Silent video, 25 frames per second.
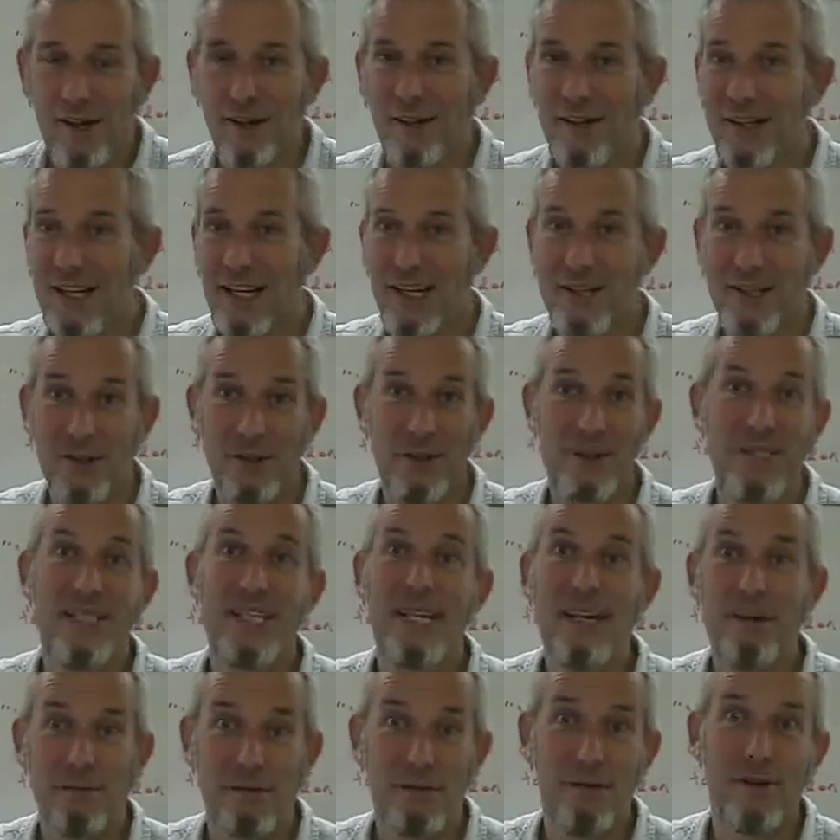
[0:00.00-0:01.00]
Okay, so it's
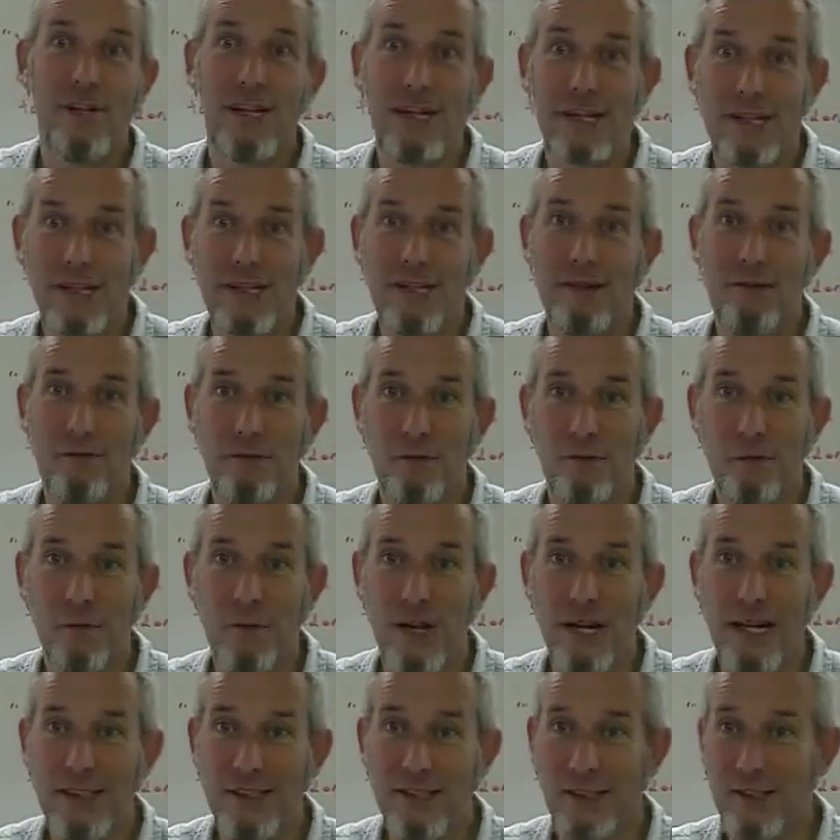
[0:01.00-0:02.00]
different in different
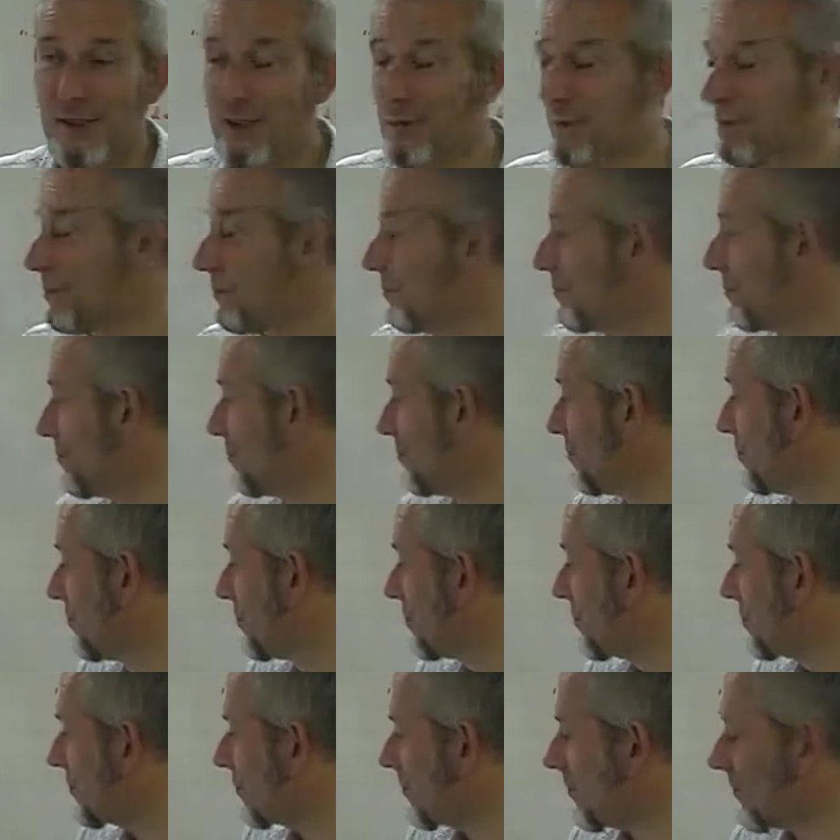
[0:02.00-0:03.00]
places.
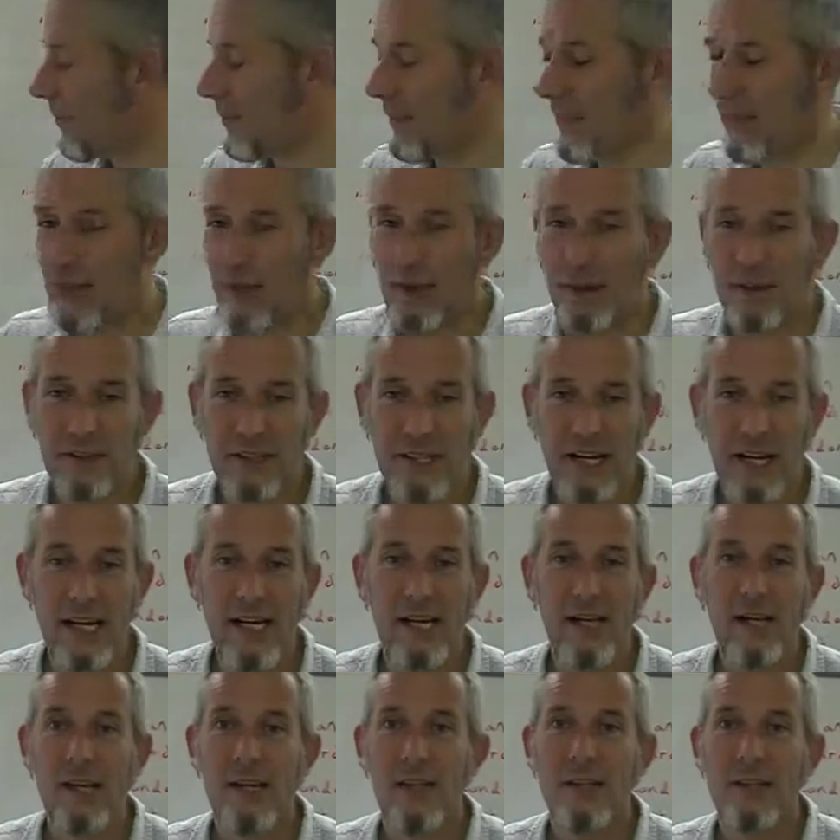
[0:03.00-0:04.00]
Okay,
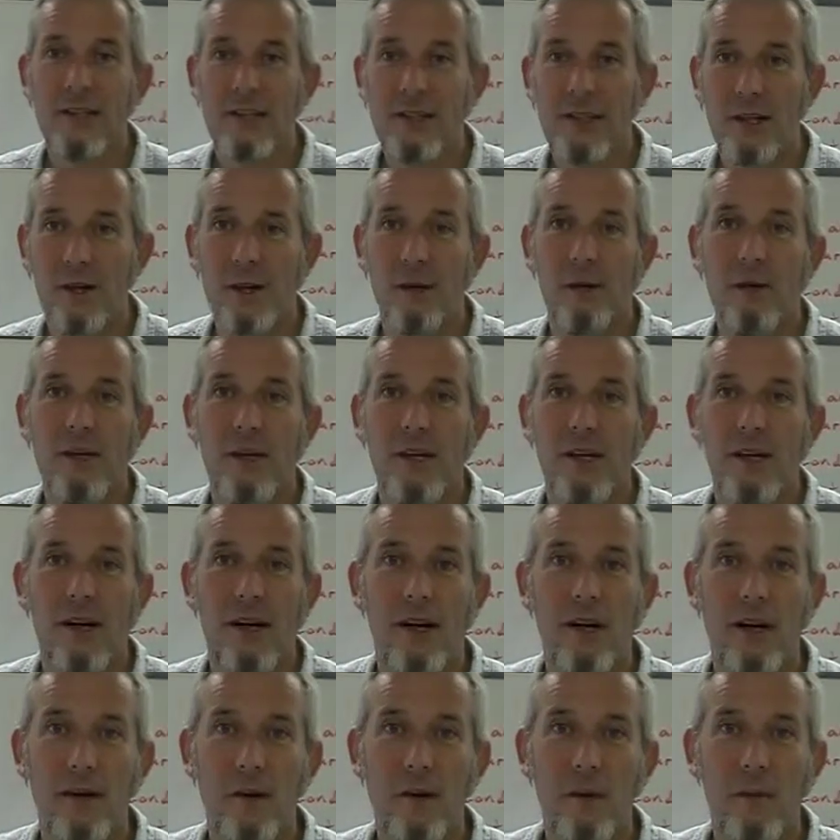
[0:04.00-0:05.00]
so
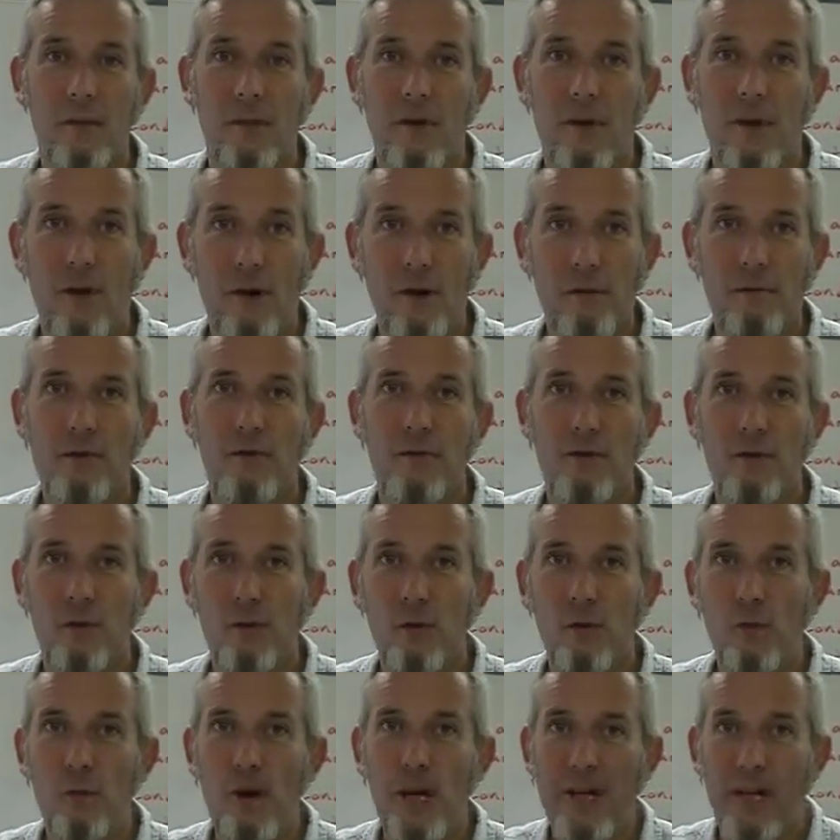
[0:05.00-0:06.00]
um, often
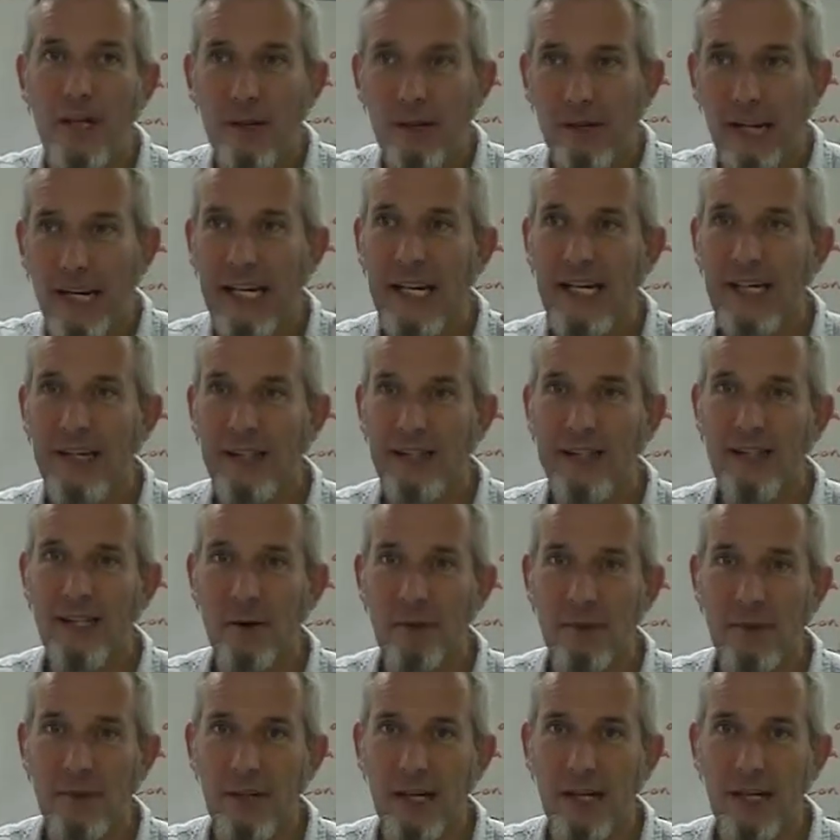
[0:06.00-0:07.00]
when you hear
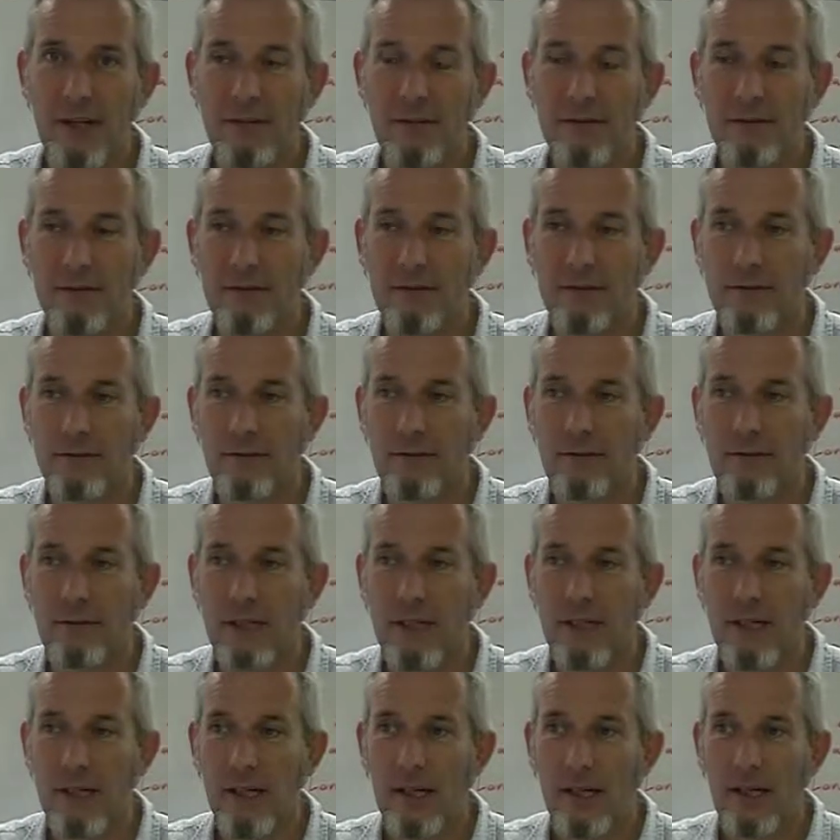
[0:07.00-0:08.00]
something
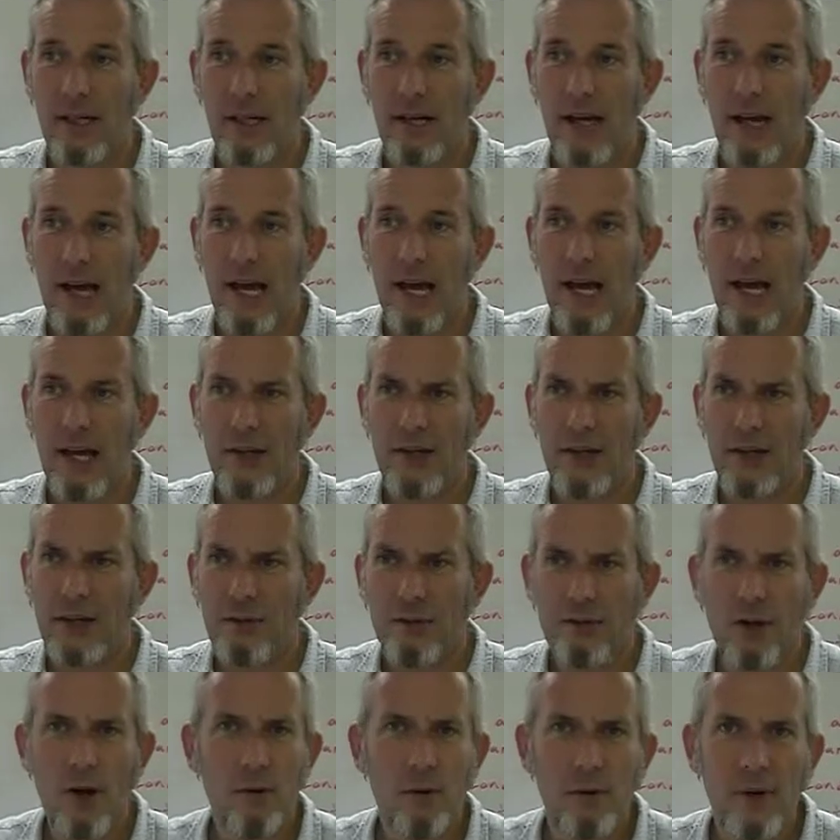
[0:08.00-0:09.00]
and you
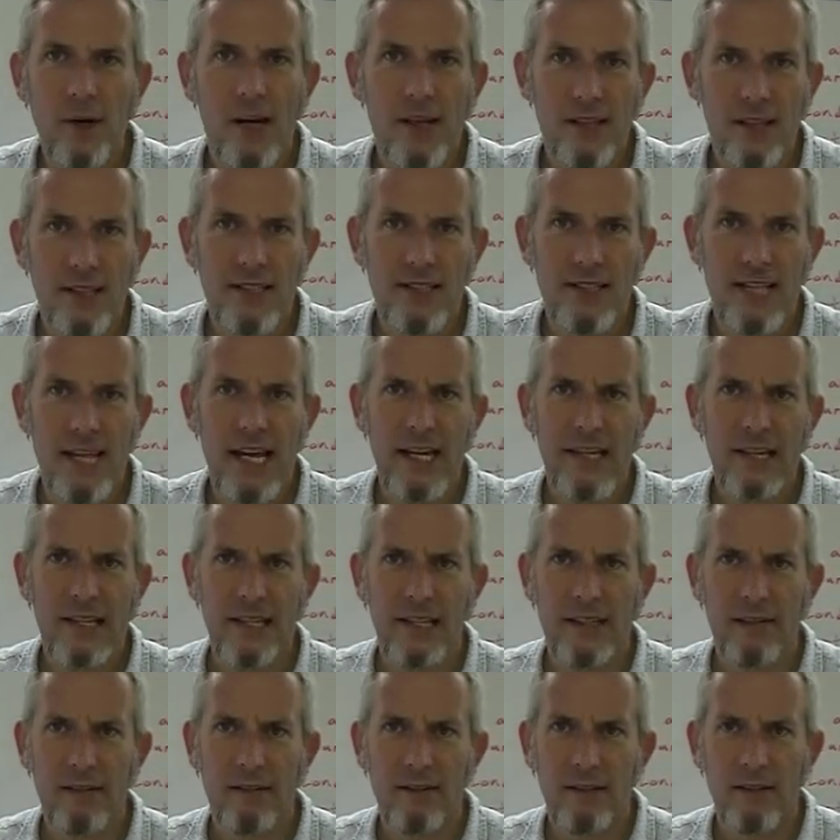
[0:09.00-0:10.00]
don't understand
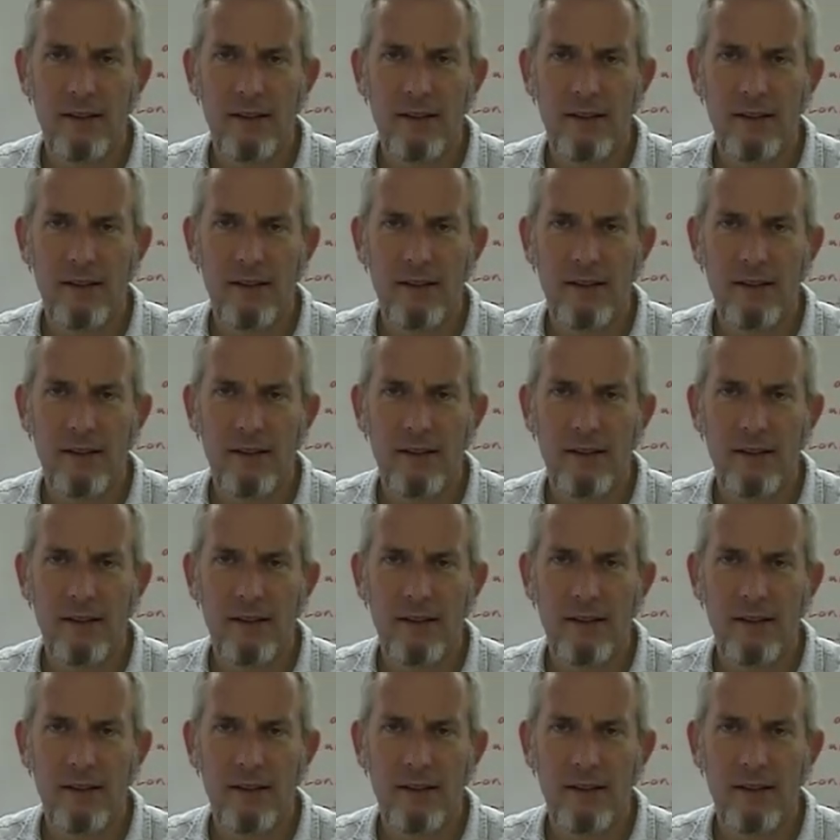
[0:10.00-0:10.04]
it,